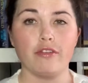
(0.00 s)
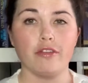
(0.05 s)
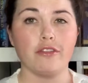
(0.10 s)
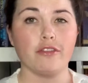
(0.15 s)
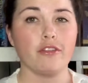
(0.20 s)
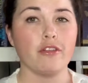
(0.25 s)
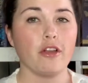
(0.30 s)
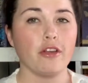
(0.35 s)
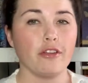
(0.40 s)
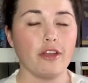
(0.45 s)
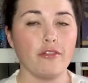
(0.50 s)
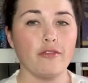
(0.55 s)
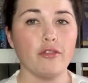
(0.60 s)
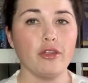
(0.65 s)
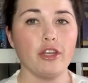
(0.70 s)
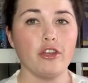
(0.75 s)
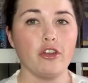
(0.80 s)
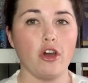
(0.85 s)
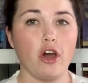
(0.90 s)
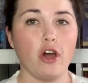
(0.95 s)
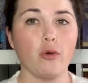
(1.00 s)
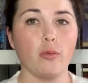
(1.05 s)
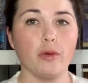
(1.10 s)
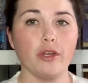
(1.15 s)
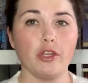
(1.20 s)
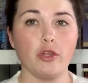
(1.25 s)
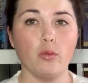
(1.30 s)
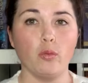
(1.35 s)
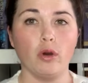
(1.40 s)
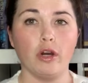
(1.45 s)
It's definitely not
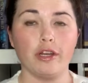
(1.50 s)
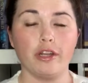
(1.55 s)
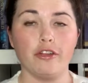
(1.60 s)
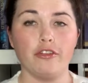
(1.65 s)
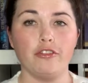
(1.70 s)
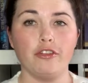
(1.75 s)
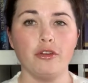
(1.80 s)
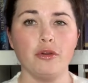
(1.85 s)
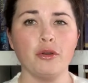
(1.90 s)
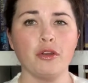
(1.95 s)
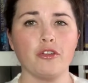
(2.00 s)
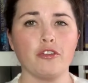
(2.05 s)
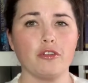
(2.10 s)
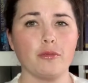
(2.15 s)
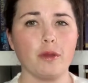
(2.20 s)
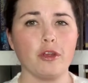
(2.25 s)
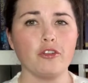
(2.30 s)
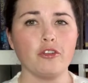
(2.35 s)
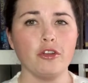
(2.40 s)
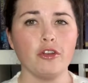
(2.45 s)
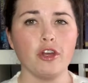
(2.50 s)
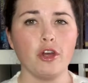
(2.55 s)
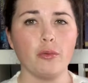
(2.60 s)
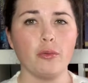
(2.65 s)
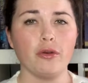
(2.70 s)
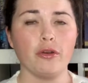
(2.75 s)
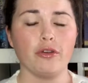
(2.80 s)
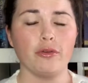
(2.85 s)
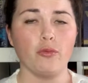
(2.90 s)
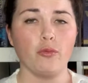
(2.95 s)
what you want to do, and especially
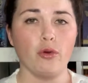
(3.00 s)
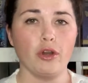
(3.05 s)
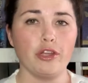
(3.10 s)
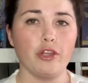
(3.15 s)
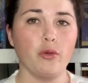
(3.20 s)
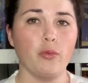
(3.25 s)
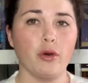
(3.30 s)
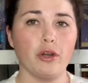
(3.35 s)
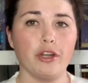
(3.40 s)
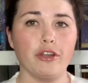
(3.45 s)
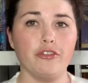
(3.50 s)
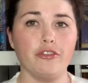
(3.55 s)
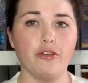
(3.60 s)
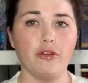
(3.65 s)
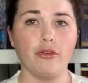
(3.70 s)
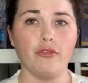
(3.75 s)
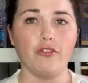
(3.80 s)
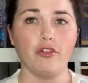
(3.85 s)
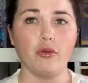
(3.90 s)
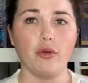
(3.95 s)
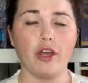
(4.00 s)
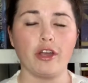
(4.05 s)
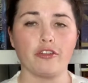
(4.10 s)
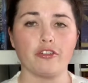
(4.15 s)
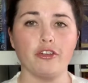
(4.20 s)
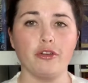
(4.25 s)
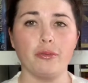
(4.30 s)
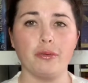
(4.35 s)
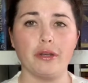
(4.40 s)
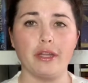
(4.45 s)
not what you want to do if you
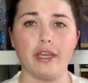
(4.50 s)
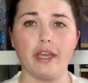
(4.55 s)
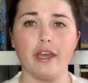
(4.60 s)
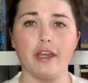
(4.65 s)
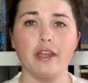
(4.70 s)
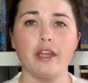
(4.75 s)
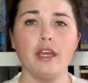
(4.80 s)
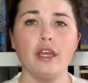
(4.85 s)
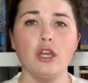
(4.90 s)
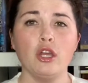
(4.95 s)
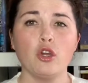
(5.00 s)
actually want to get